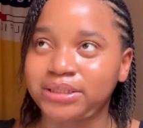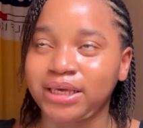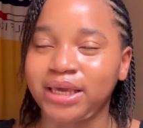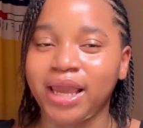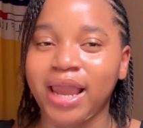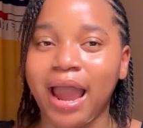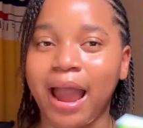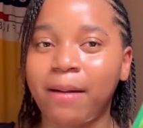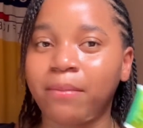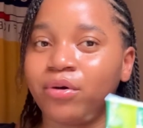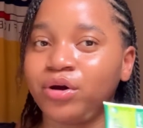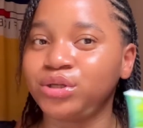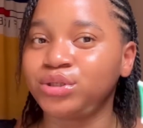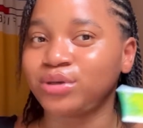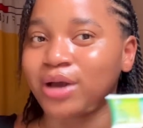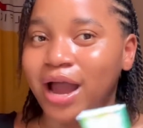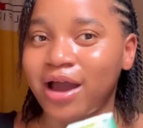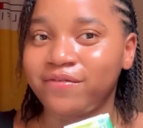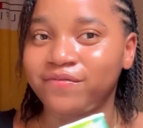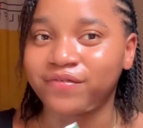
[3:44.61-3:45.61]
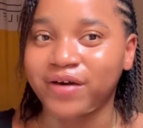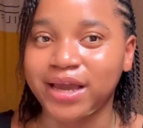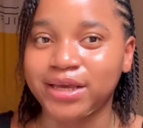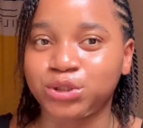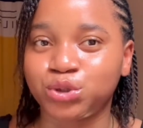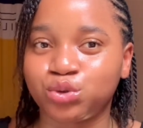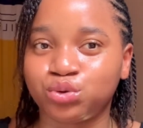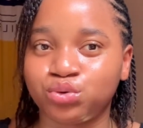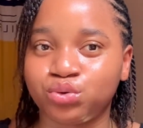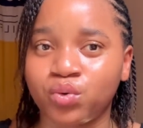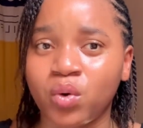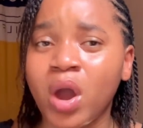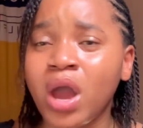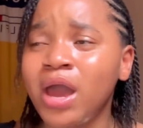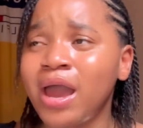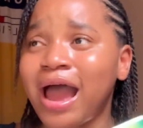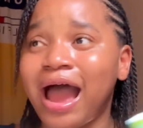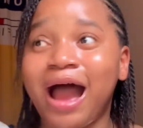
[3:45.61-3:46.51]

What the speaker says: tea, I'm going to advise you.